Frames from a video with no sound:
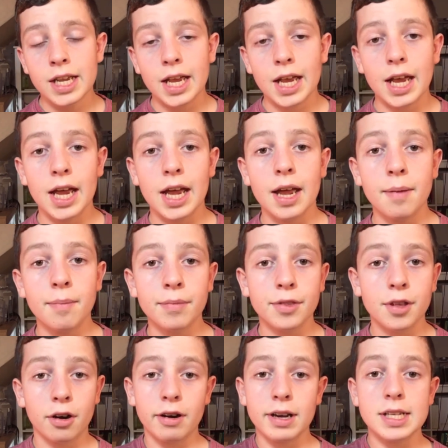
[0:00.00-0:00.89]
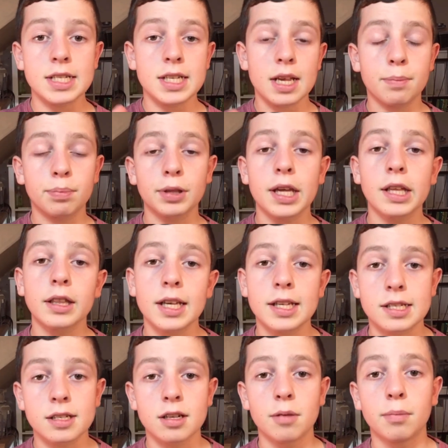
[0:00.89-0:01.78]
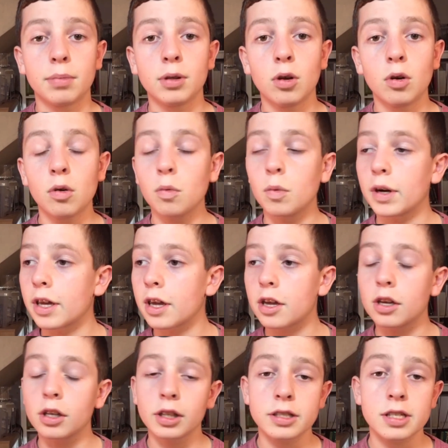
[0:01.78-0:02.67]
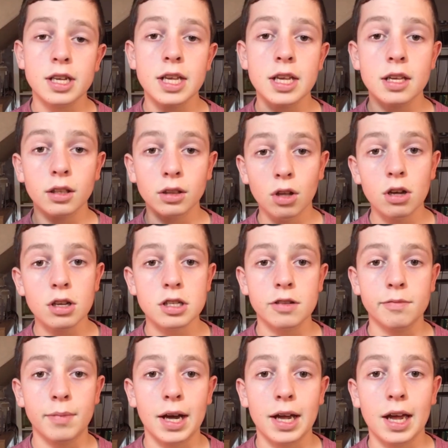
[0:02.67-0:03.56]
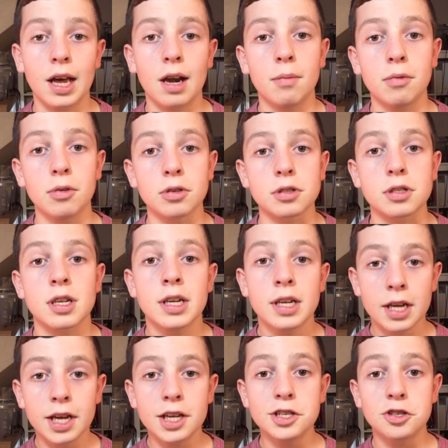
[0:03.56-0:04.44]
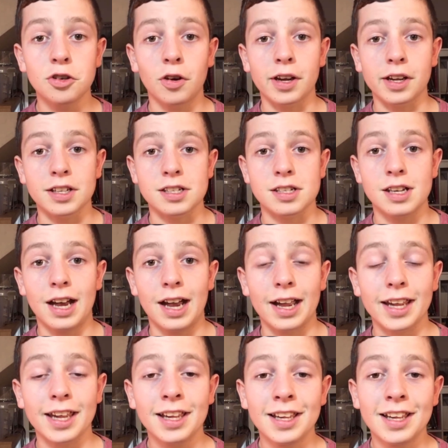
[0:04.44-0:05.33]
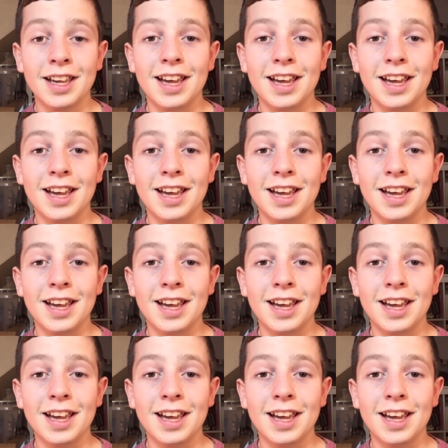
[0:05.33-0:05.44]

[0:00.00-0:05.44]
there is a playlist down below where you can see lots of my animals enjoying a snack.